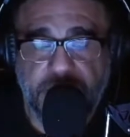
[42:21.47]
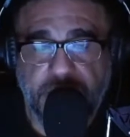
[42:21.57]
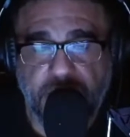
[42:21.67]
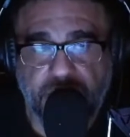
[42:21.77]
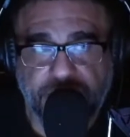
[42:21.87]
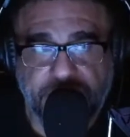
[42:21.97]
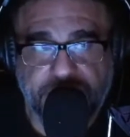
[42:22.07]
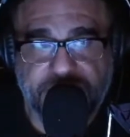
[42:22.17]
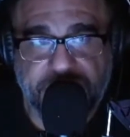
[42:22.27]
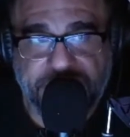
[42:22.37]
When
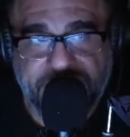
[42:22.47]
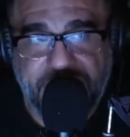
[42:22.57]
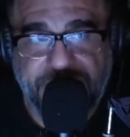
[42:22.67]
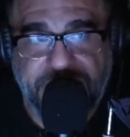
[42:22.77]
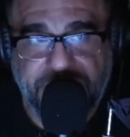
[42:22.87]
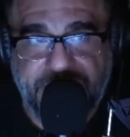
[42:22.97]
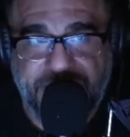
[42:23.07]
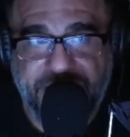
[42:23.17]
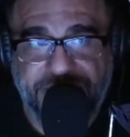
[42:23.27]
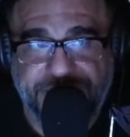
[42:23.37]
something comes about,
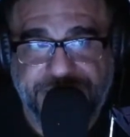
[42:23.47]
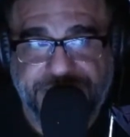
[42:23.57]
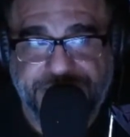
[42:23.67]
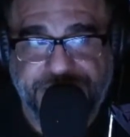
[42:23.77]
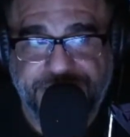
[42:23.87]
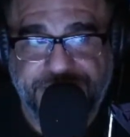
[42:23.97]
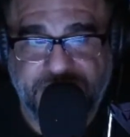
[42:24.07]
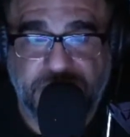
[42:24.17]
those